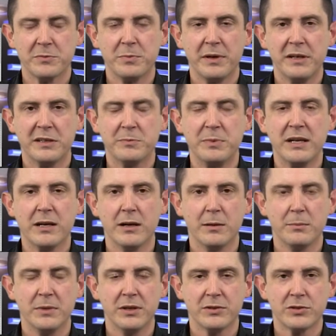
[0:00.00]
but it's
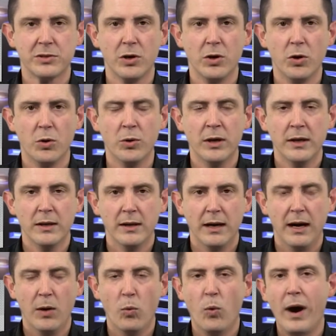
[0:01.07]
become so
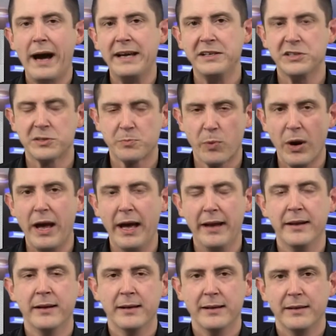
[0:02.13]

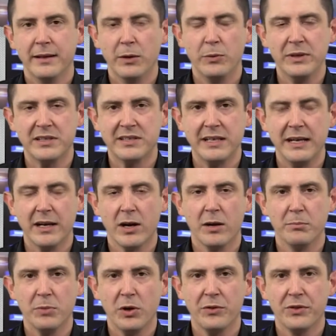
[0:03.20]
widespread that we see it
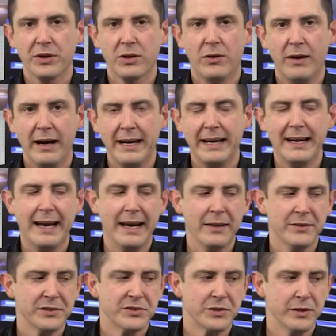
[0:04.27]
on both the client
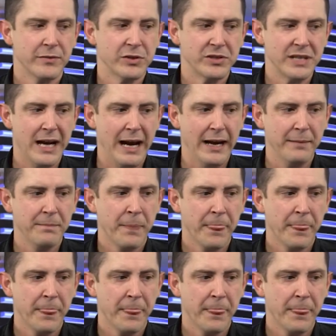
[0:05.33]
and the server side.